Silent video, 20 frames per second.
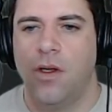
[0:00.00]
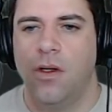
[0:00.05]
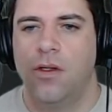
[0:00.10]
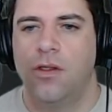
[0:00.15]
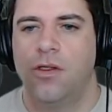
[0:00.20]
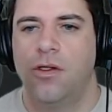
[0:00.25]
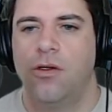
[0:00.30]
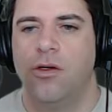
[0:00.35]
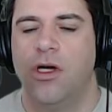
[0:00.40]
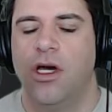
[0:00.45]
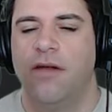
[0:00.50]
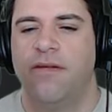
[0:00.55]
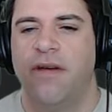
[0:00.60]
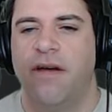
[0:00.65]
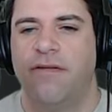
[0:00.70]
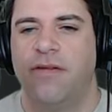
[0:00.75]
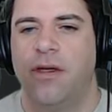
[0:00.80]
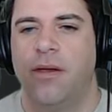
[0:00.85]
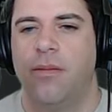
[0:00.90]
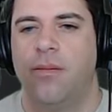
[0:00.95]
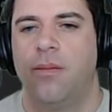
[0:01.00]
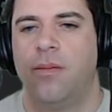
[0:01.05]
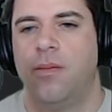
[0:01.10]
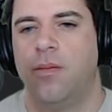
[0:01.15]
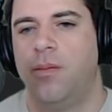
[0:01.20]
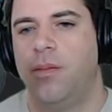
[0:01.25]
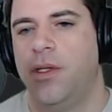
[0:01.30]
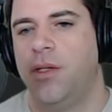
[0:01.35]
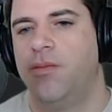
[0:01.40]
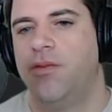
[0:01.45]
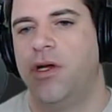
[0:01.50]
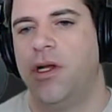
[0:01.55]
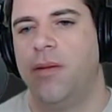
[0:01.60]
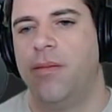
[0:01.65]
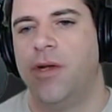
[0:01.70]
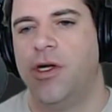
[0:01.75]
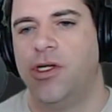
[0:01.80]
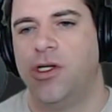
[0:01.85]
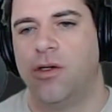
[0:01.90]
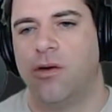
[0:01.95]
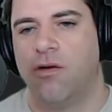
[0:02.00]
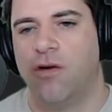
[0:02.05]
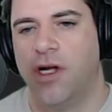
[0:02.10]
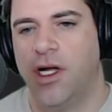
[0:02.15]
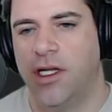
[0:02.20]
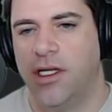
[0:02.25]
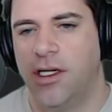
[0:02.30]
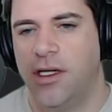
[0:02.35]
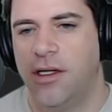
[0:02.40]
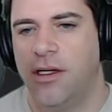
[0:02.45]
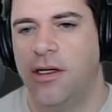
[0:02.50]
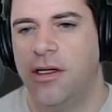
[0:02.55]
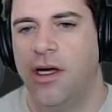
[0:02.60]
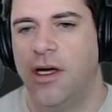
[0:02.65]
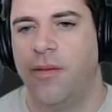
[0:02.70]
So you kind of have to be pretty mission oriented